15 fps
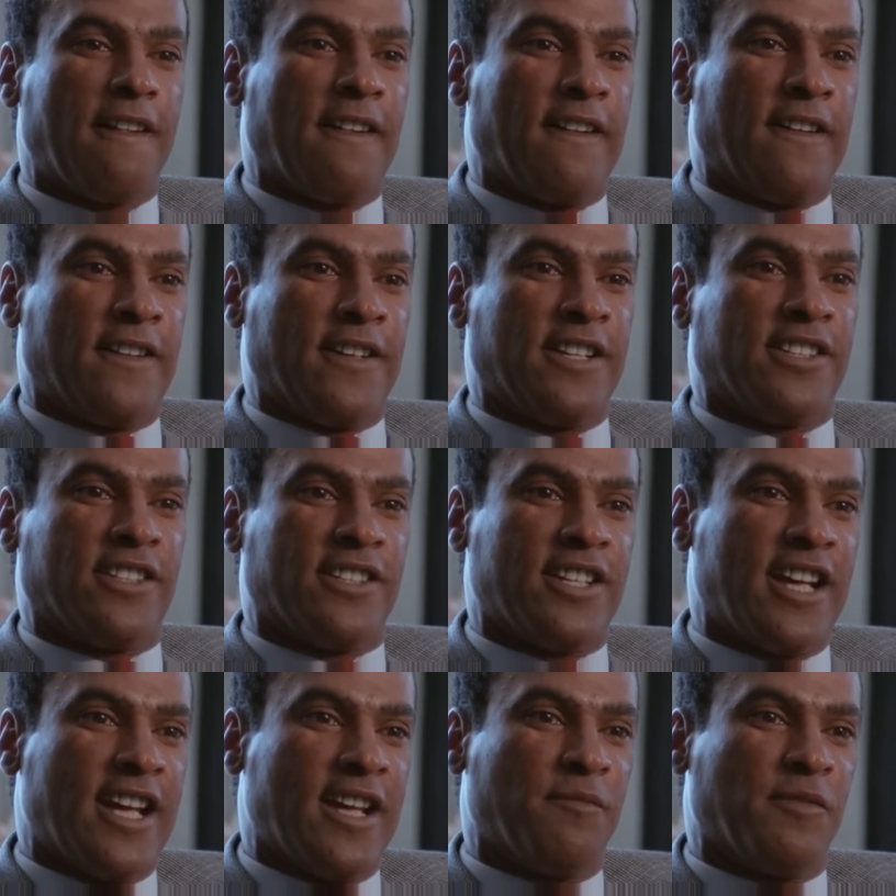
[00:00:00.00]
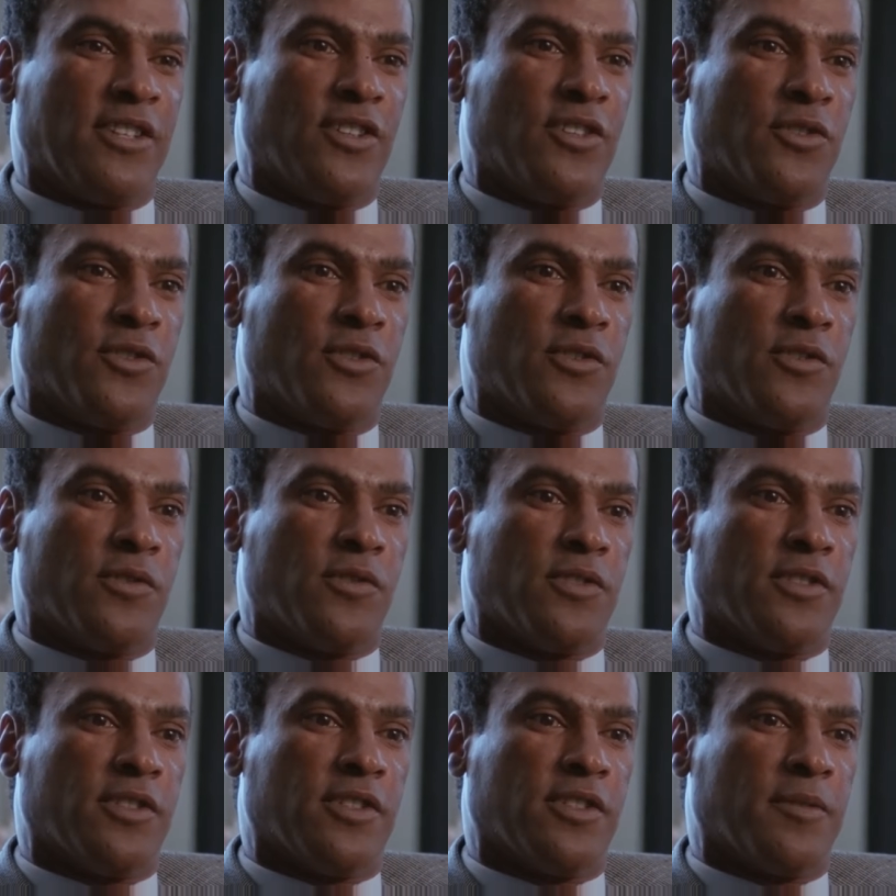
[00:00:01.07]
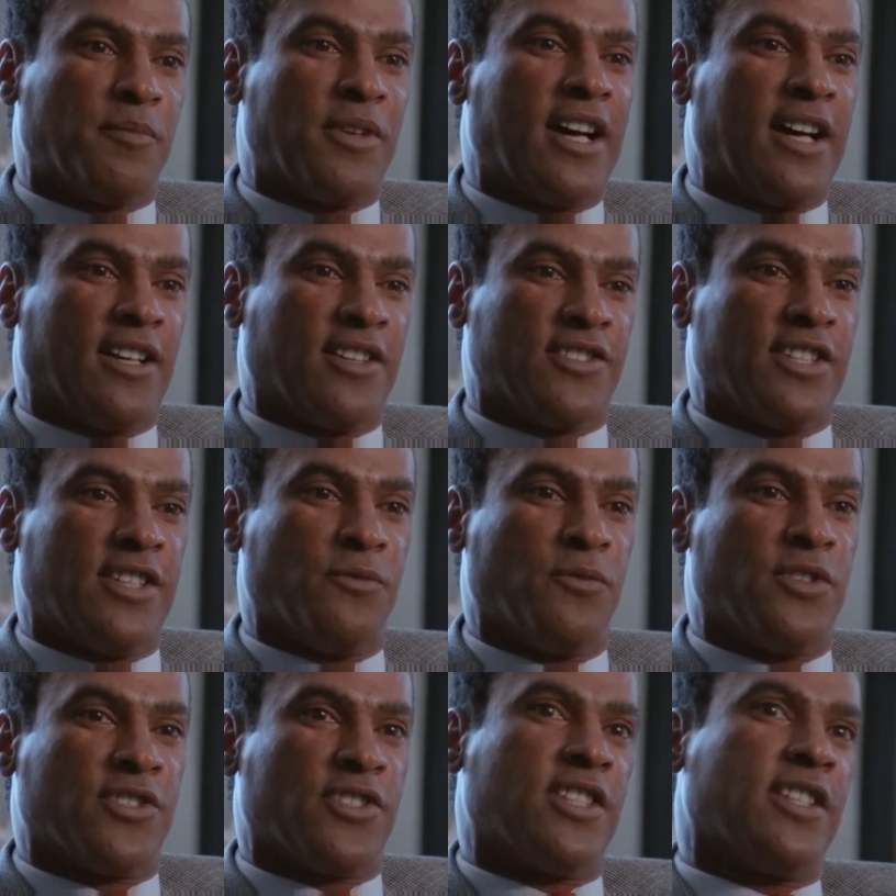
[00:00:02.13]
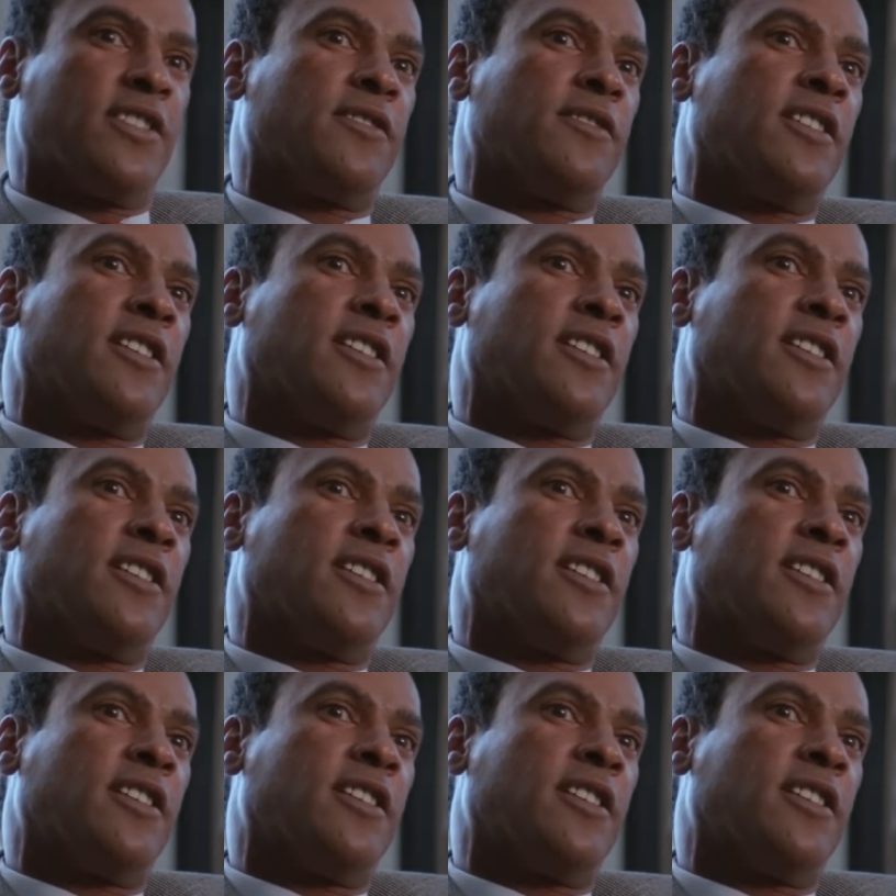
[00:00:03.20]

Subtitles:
at the time that the policy was that